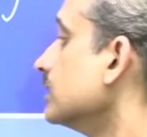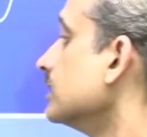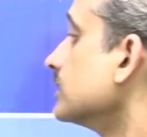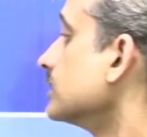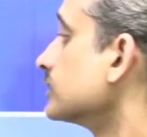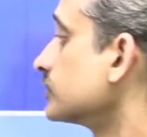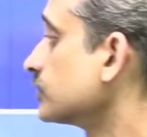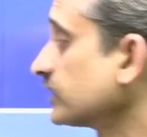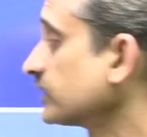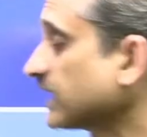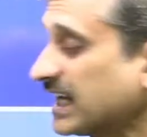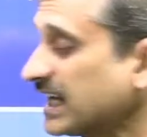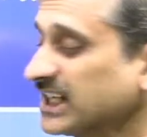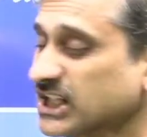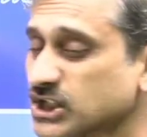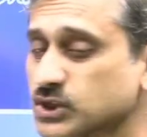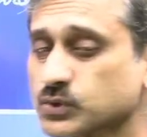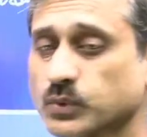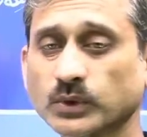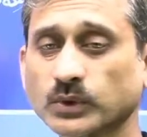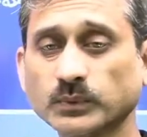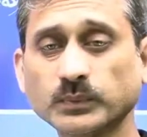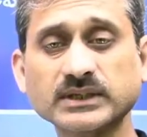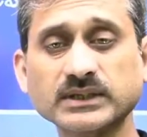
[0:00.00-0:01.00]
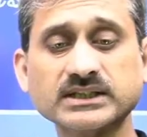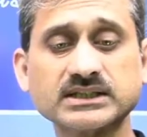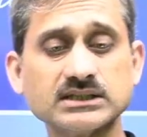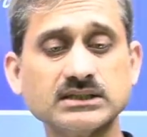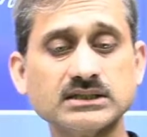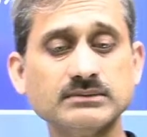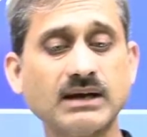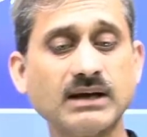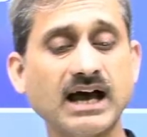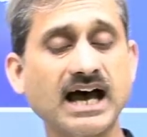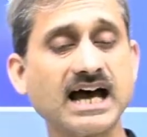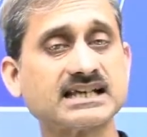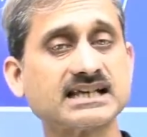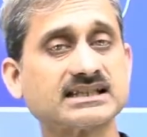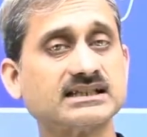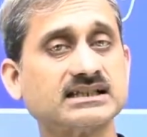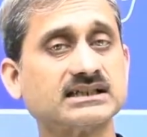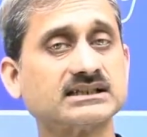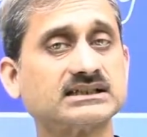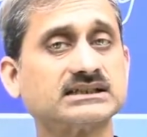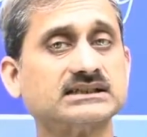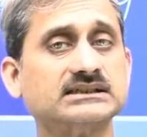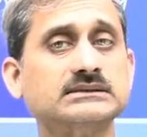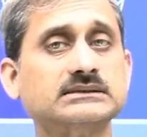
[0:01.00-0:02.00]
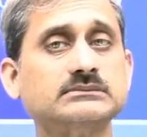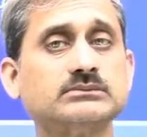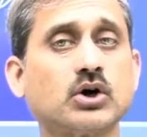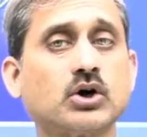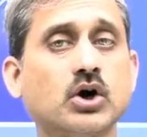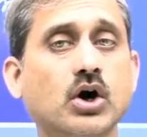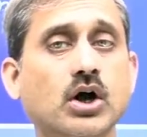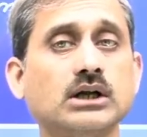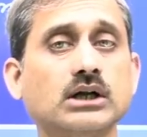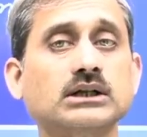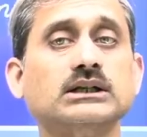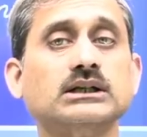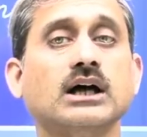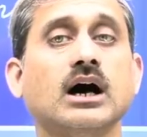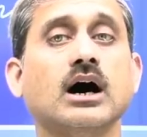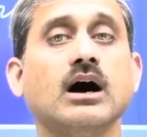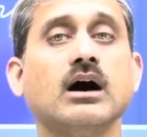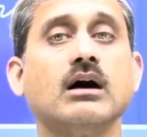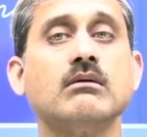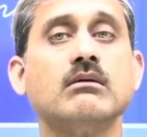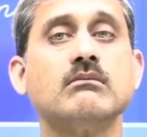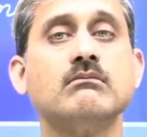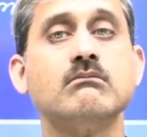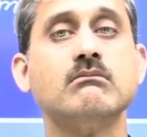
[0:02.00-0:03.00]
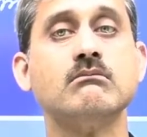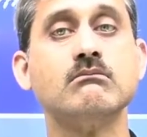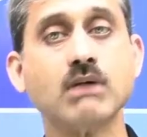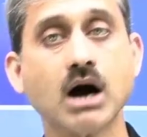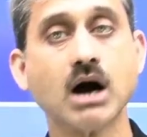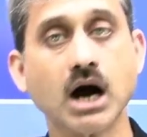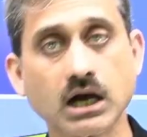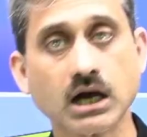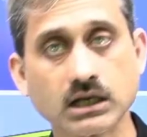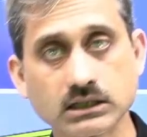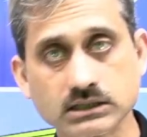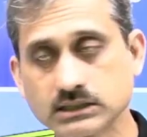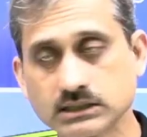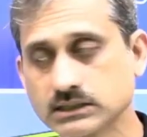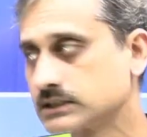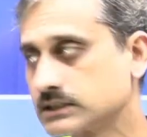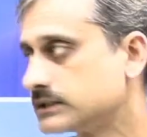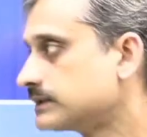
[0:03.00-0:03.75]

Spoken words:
So that is what we term as the term called mass.